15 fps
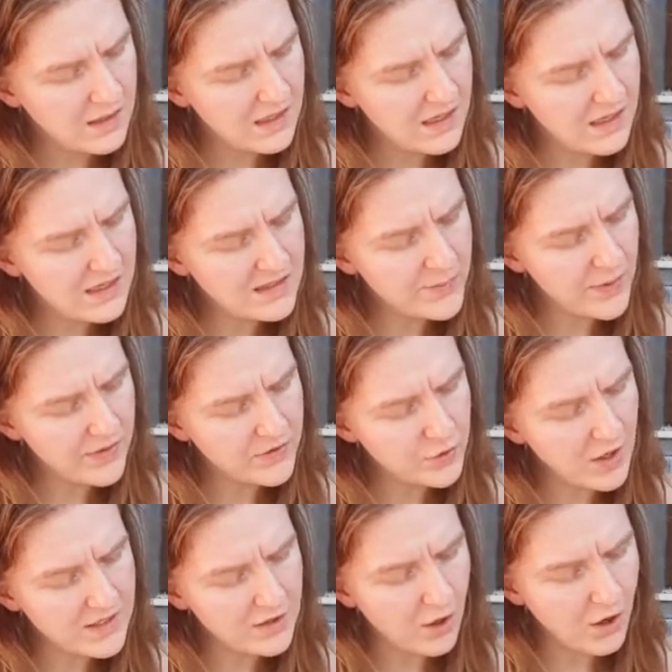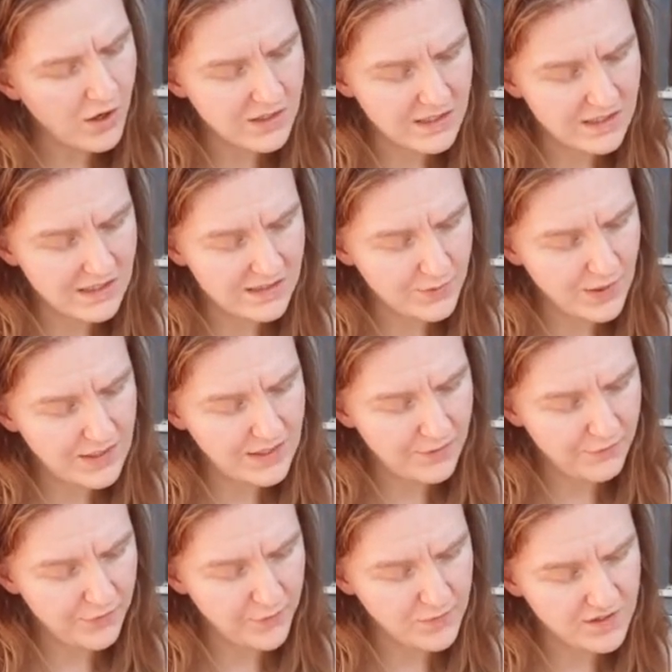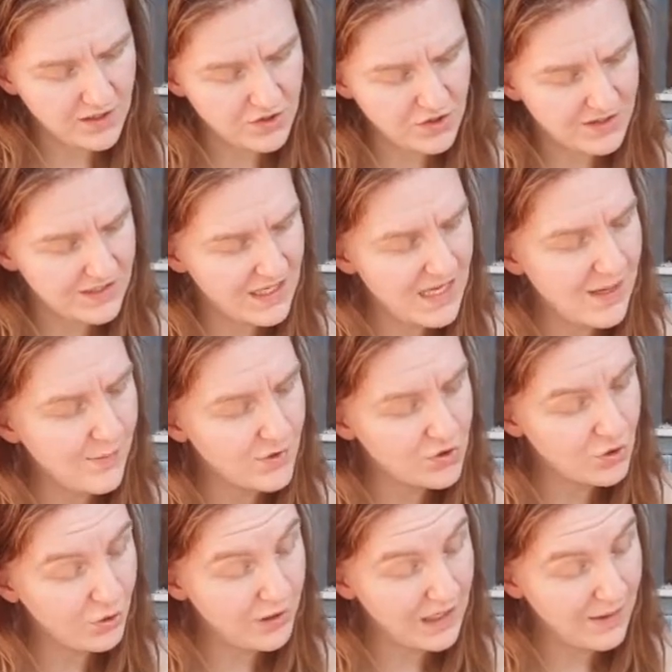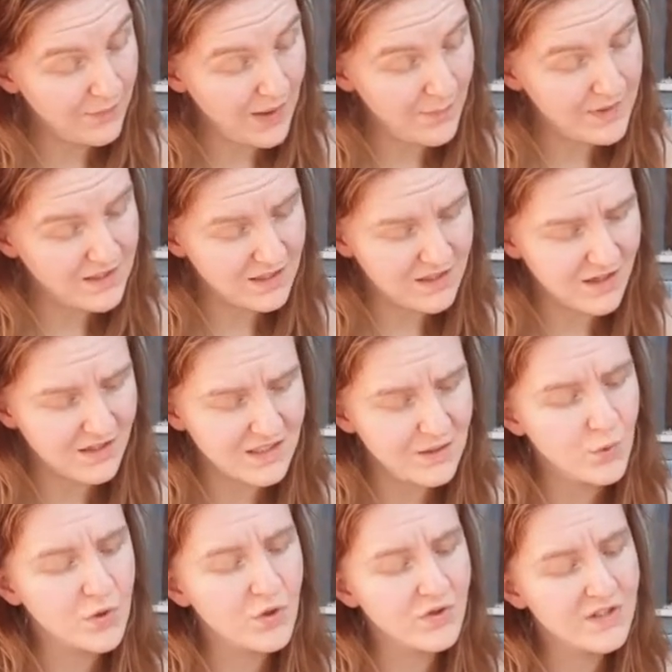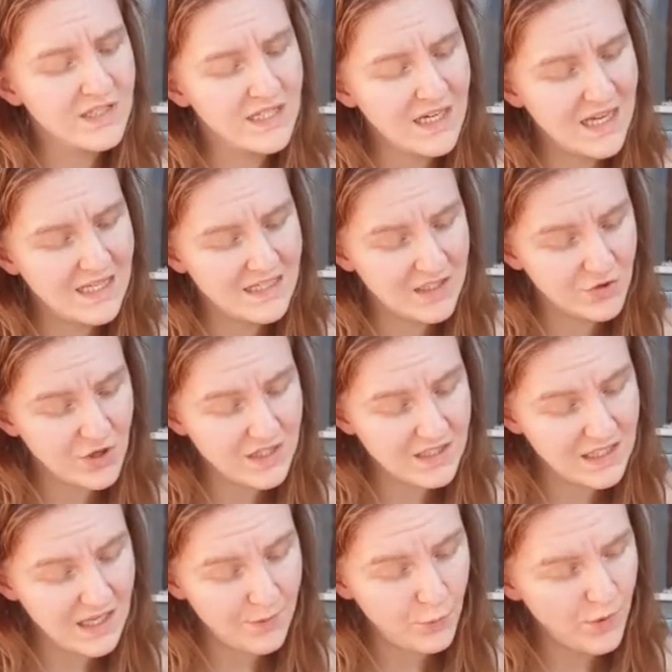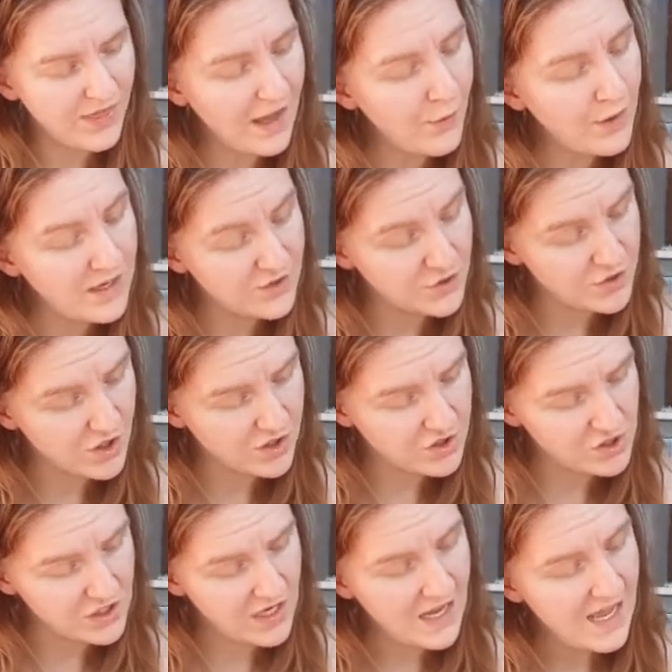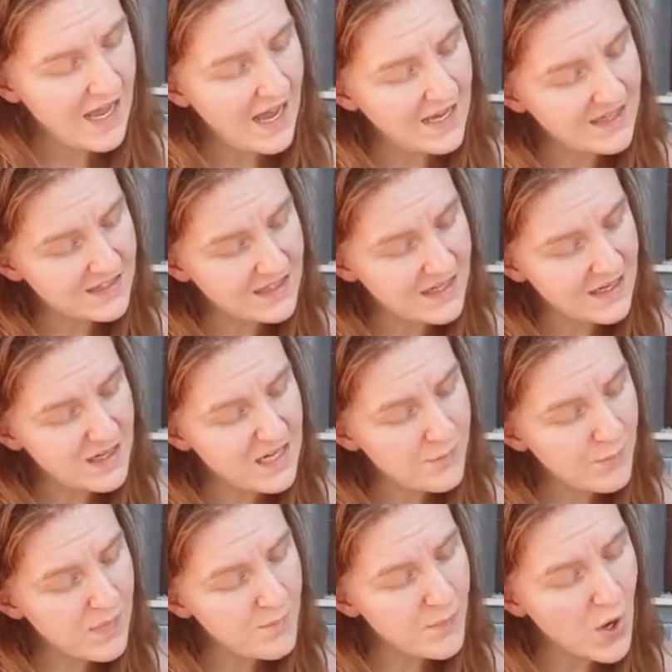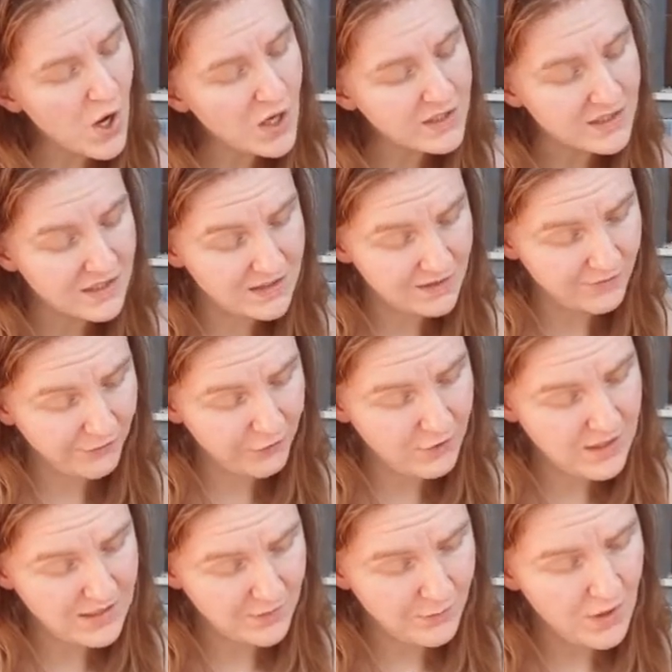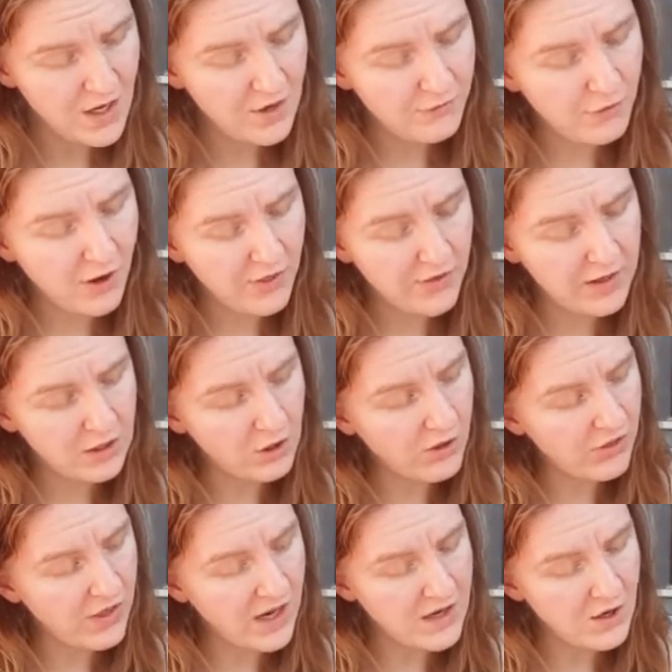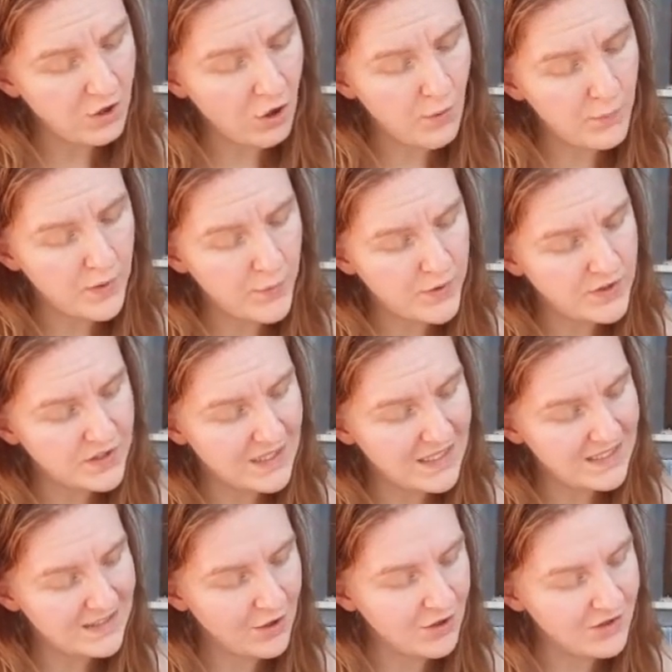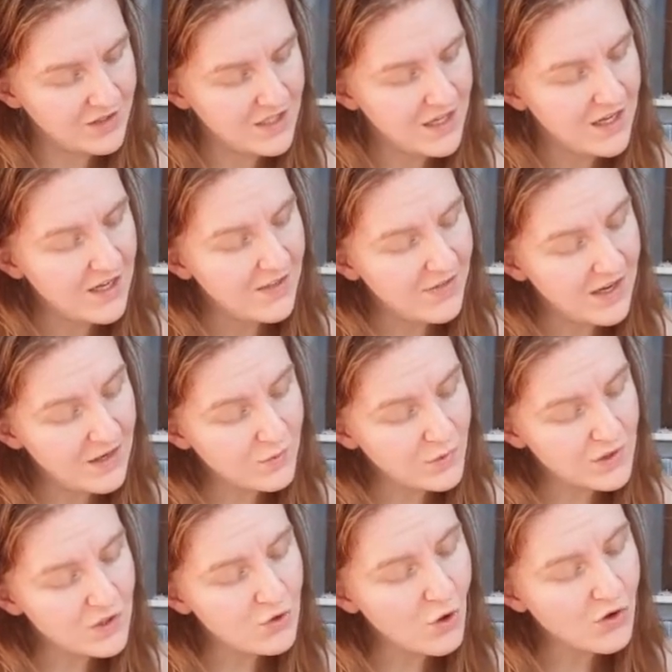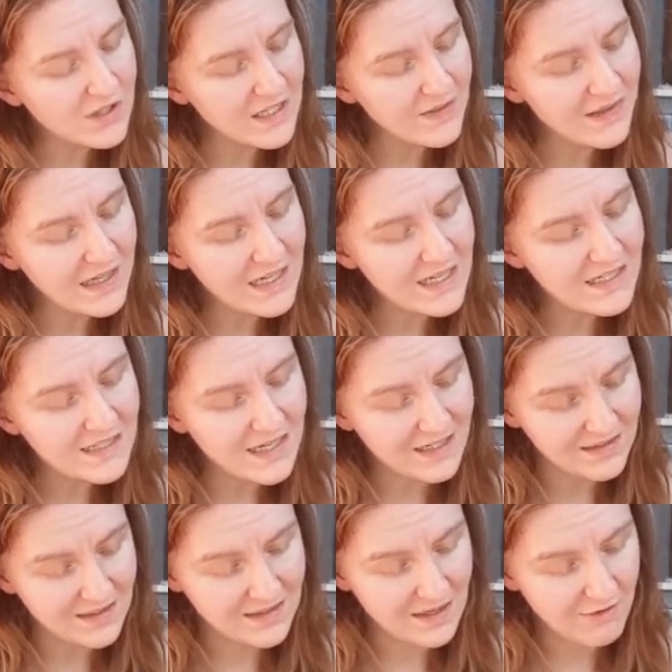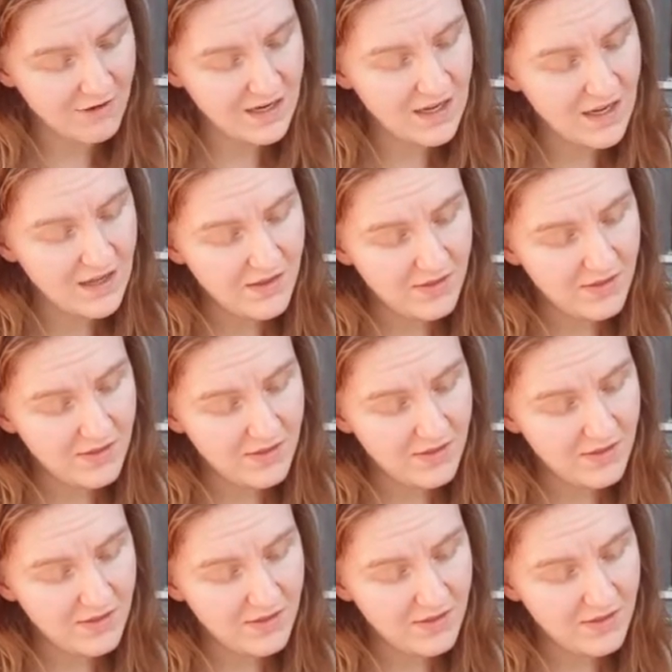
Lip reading: Elizabeth tried hard to dissuade him from such a scheme, assuring him that Mr. Darcy would consider his addressing him without introduction as an impertinent freedom rather than a compliment to his aunt, that it was not in the least necessary